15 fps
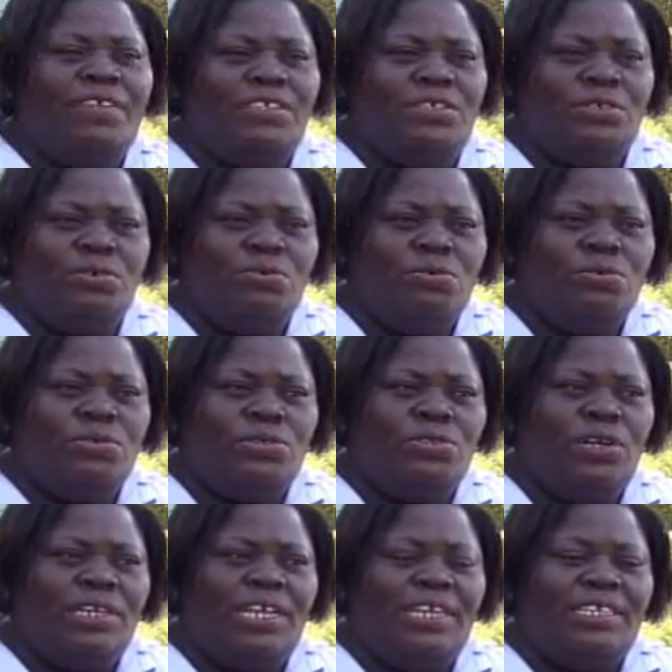the schools do
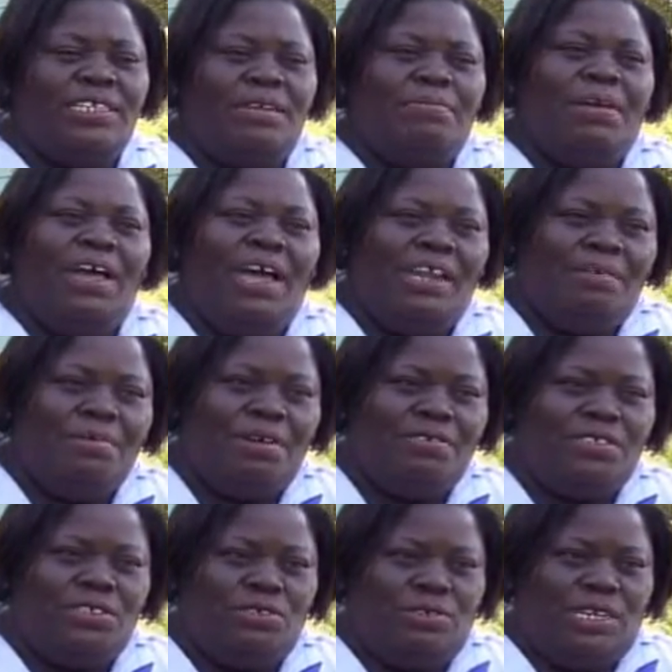not get the same caliber
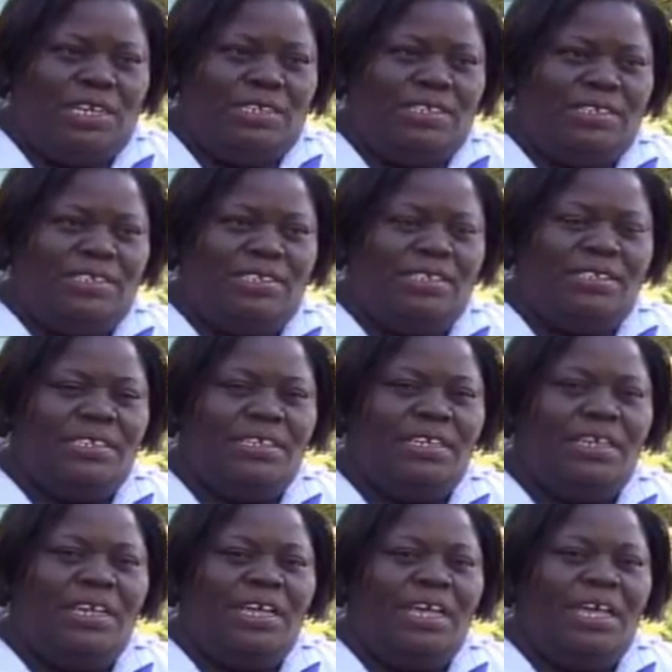of students.
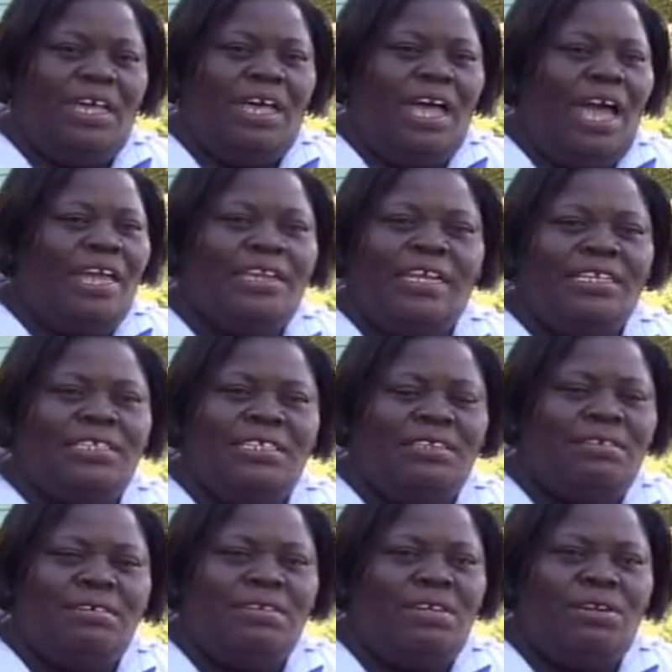And
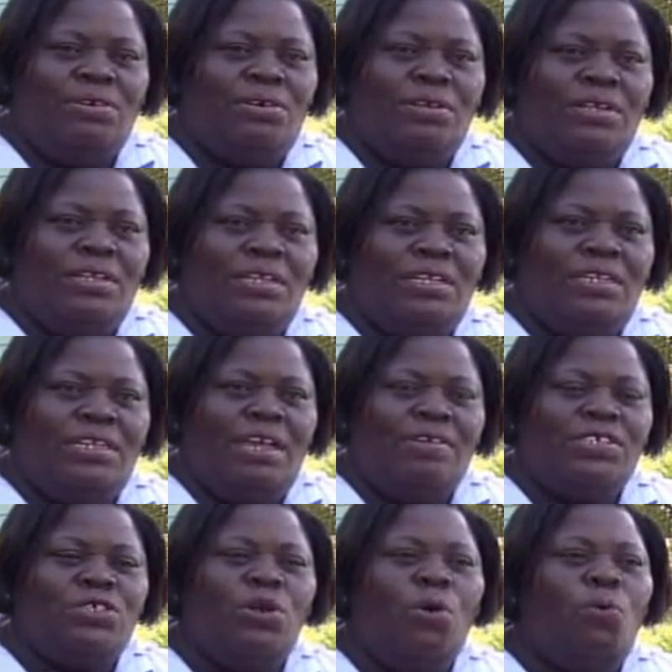there
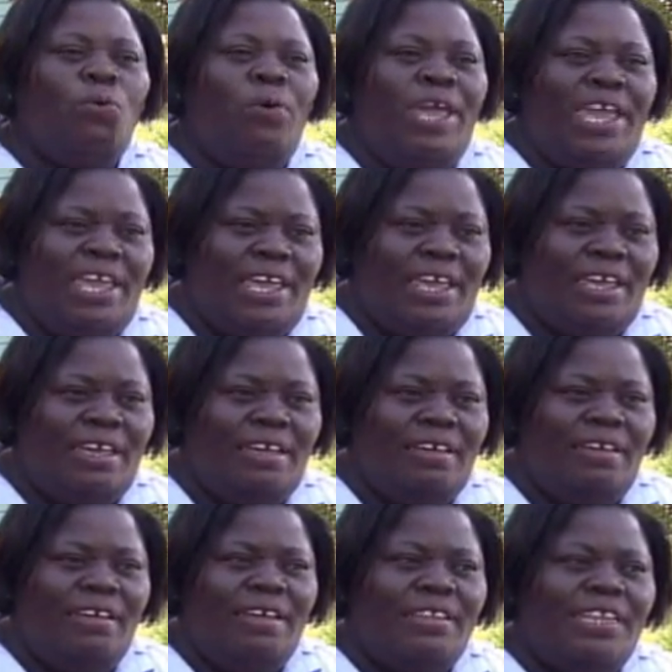is no way
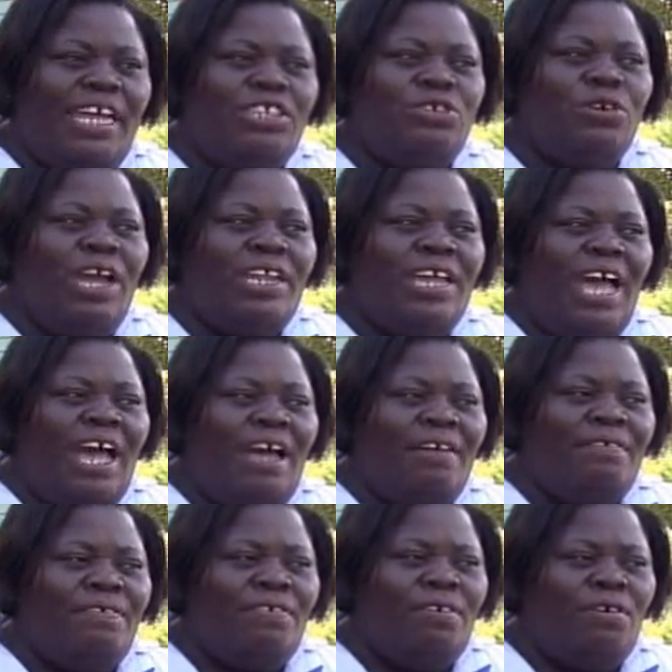that you could
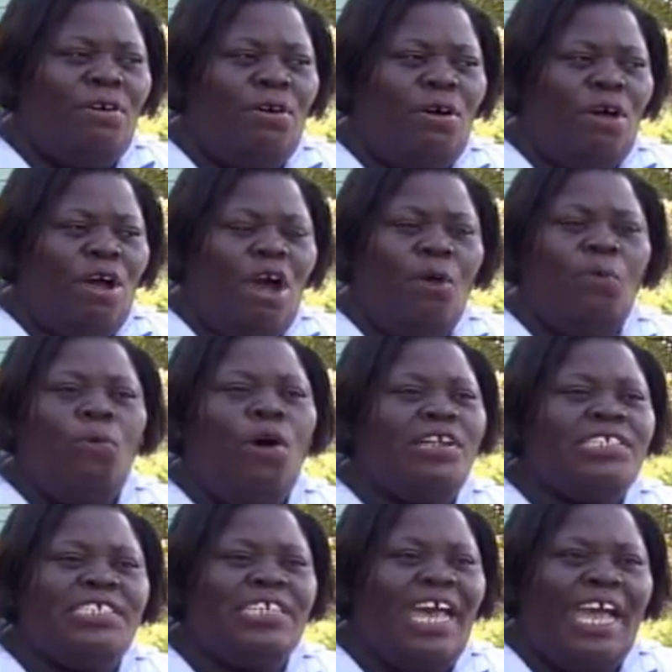have a
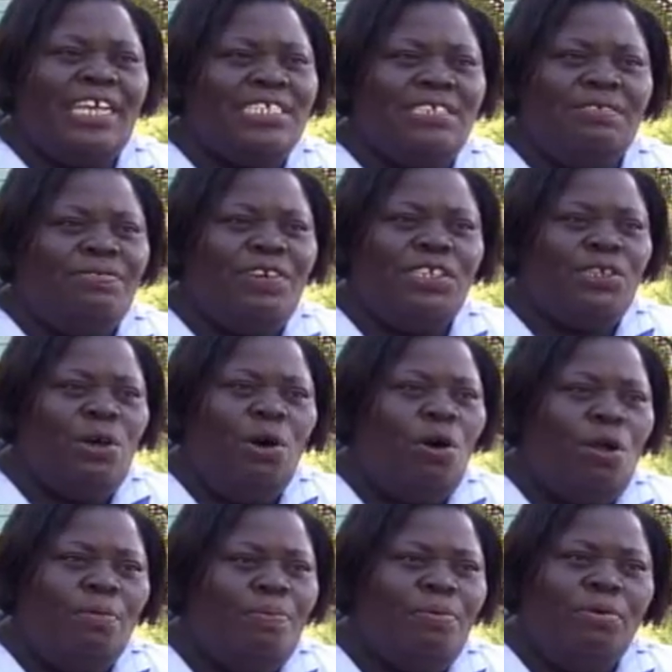
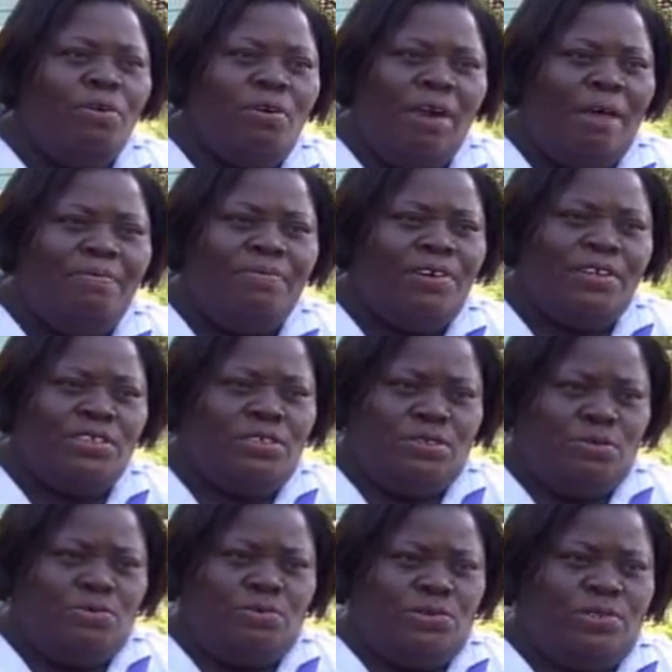one-size-fits-all program for the
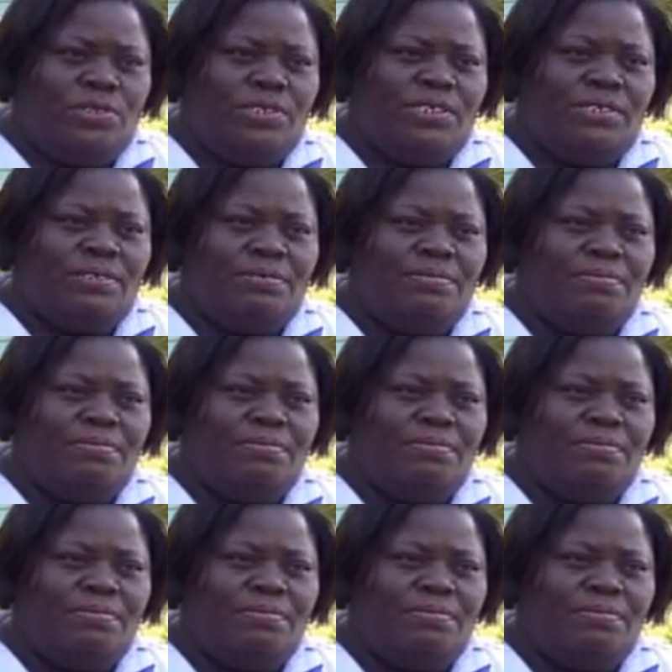schools.